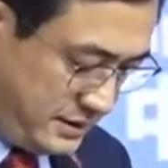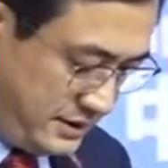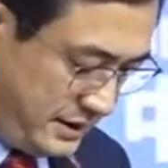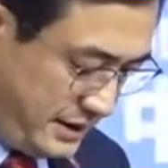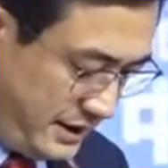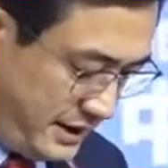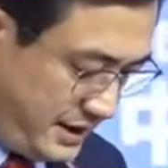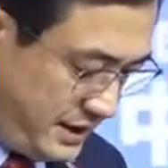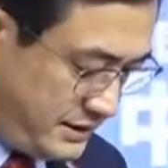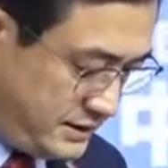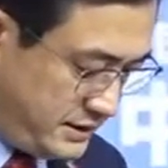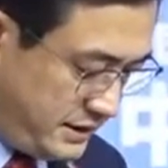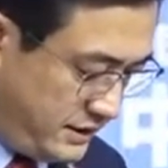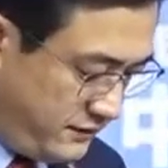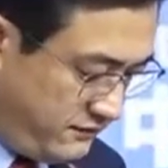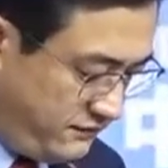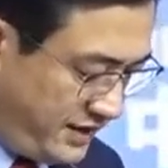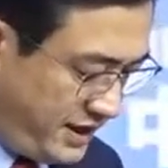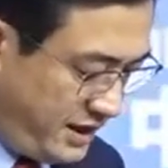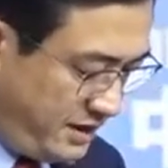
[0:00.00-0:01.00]
and
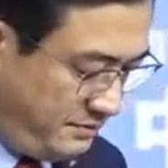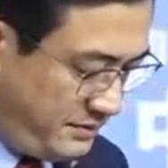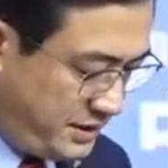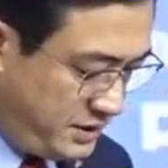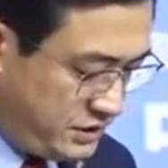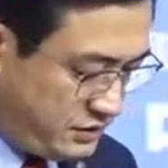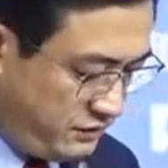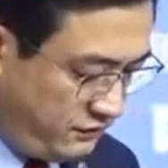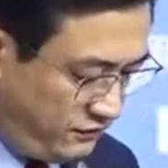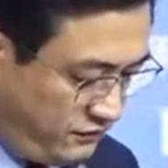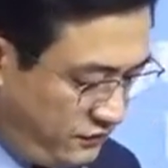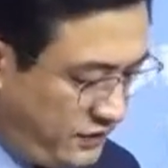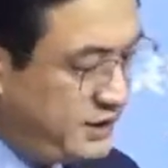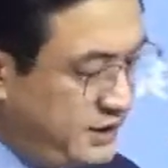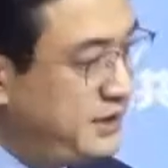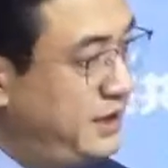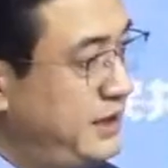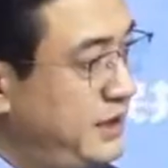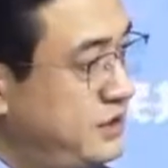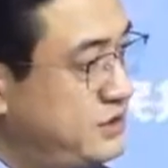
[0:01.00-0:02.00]

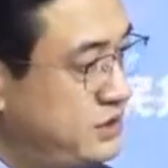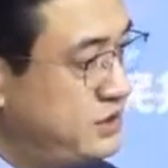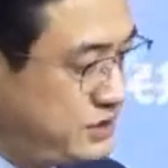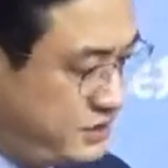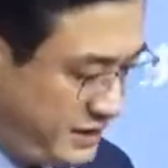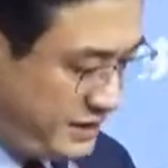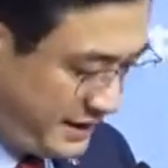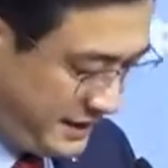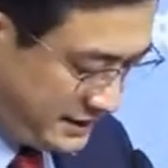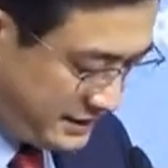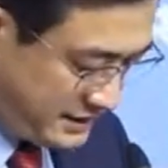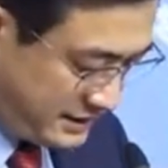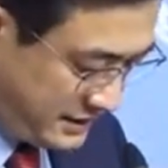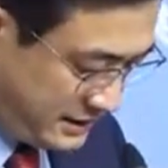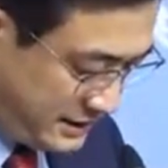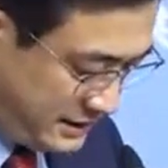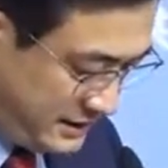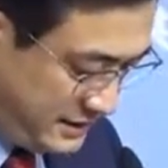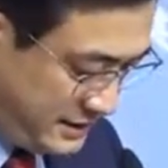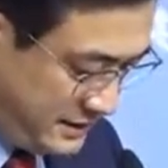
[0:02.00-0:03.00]
environmental-friendly
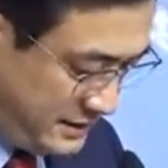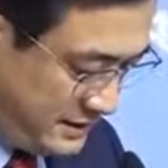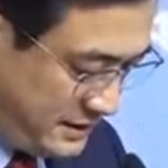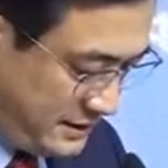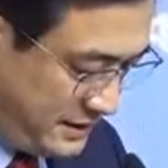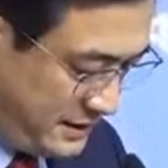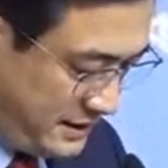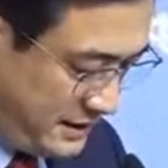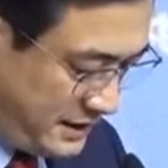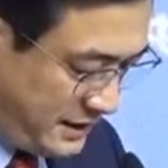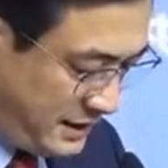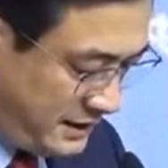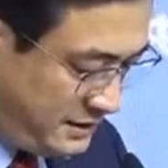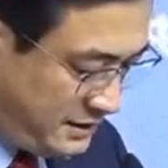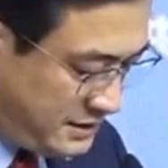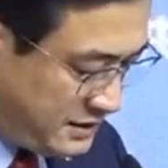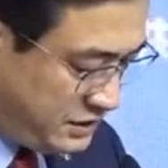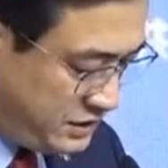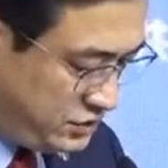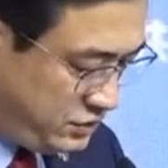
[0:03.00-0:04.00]
society and
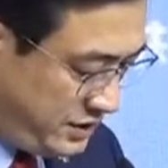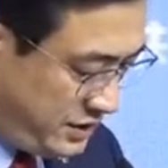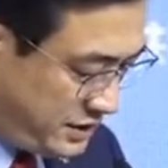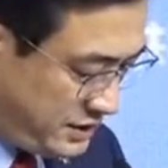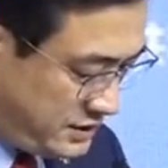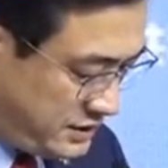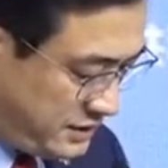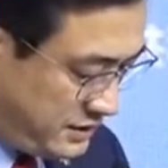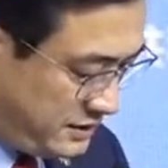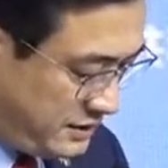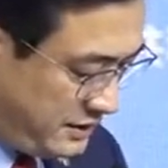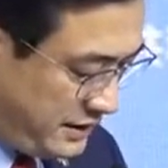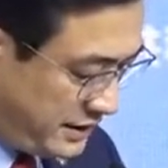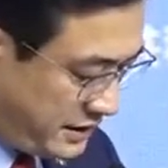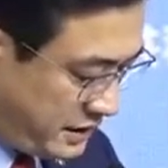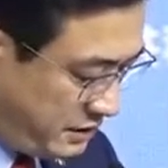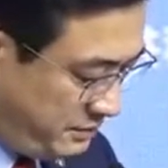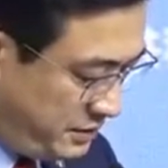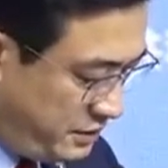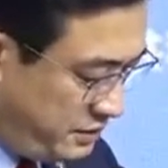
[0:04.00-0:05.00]
constructing a
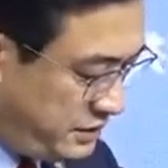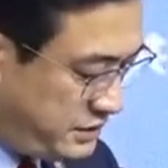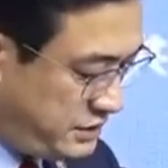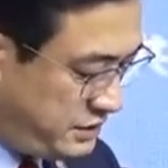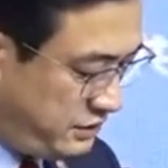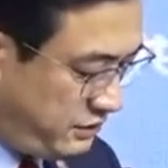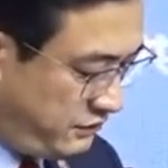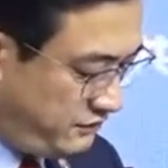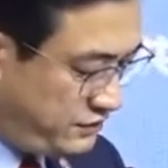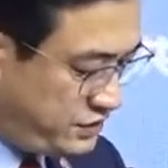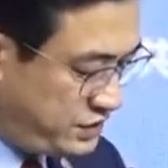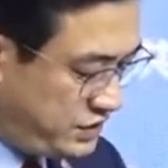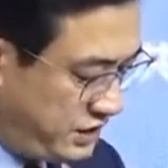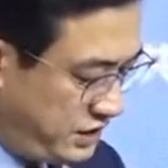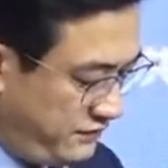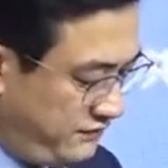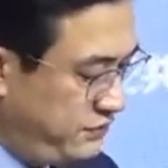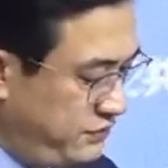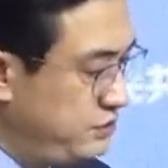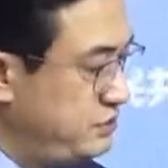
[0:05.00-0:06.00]
community of shared
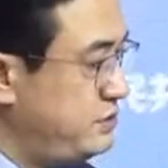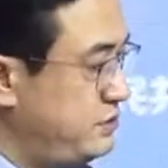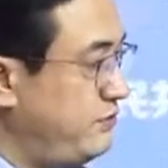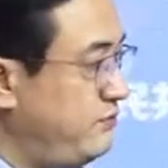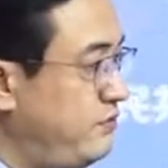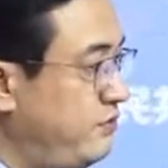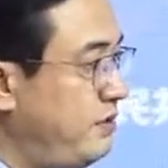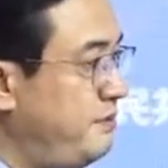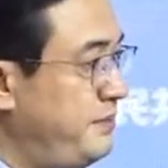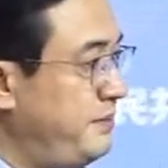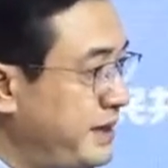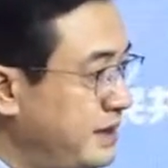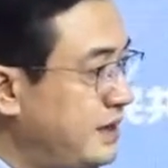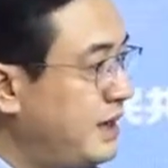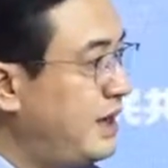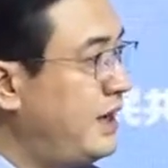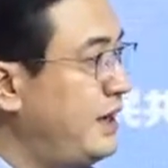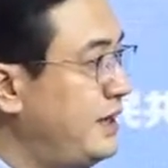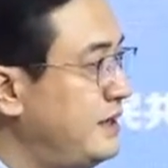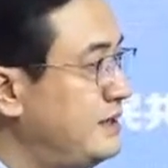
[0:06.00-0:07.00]
future for
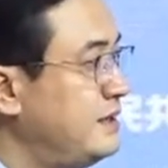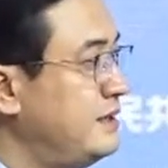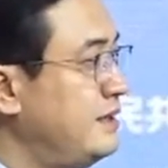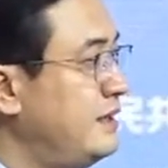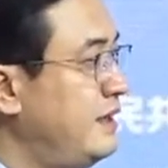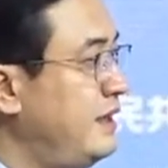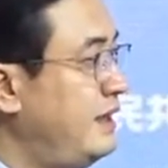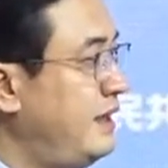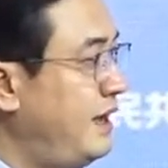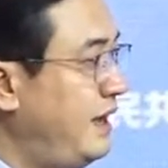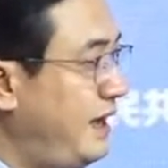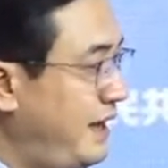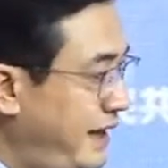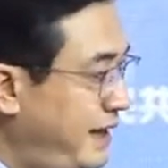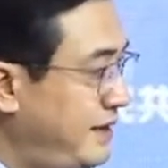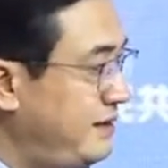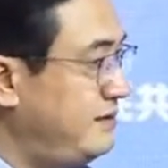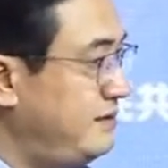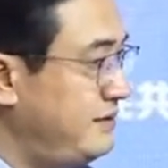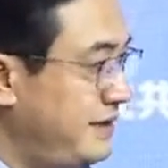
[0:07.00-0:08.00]
mankind
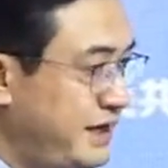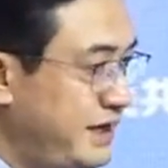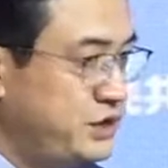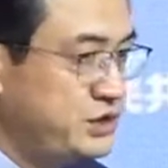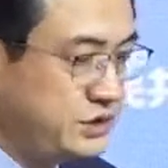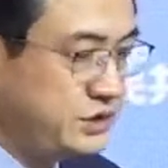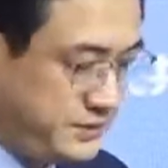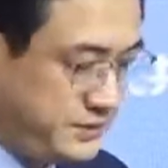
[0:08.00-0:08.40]
and nature.